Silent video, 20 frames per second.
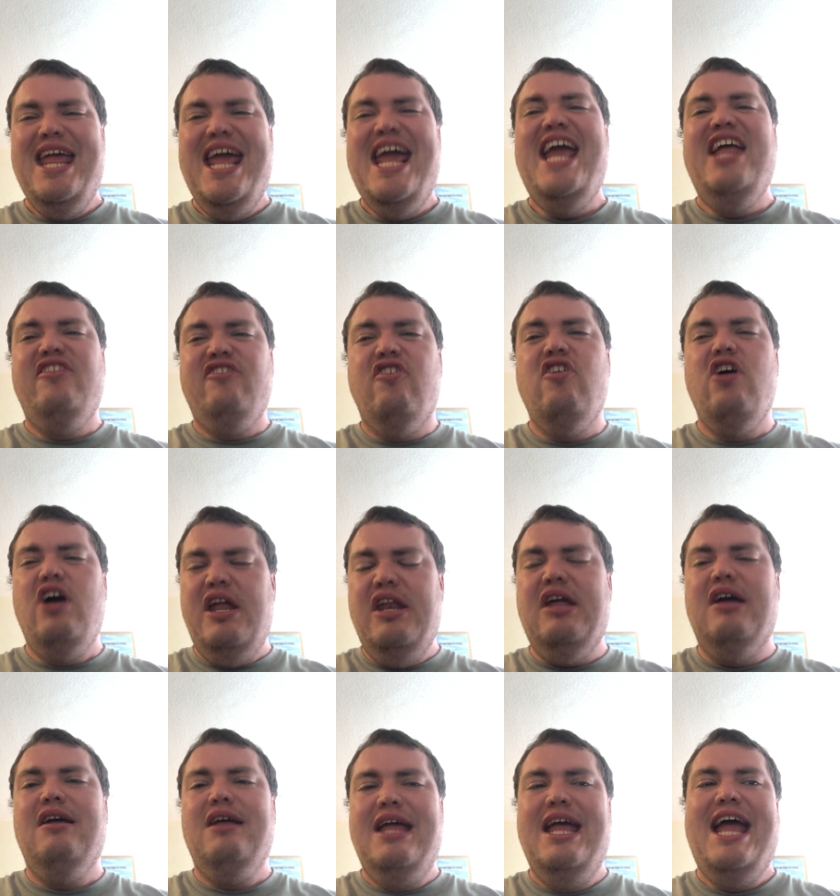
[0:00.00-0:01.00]
It's
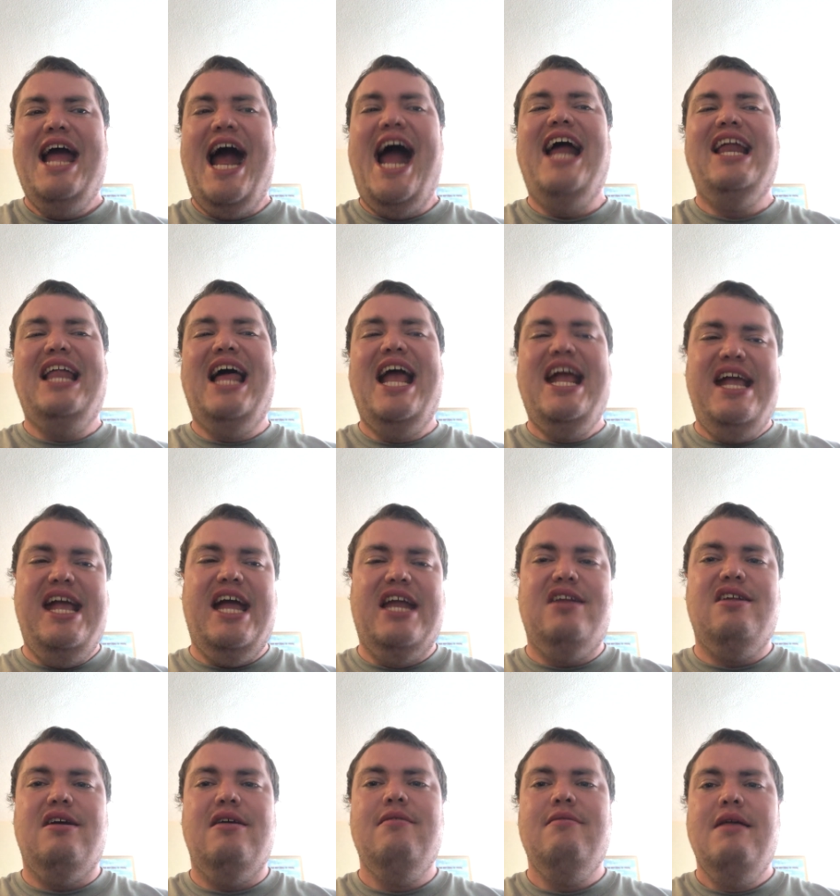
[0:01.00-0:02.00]
good. I like
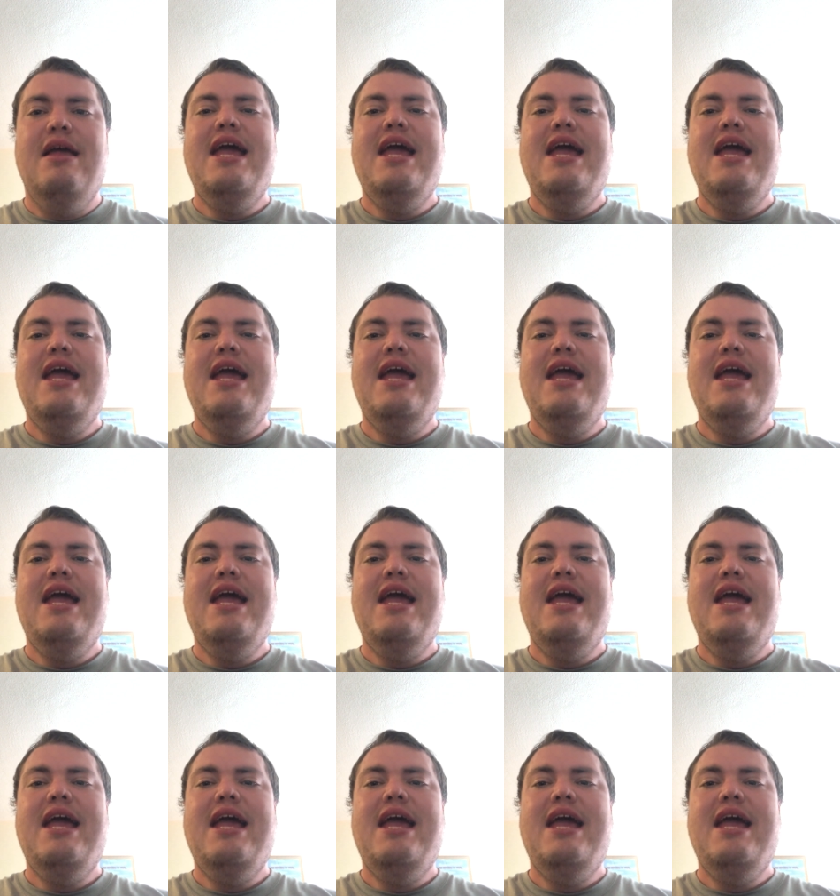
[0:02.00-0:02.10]
it.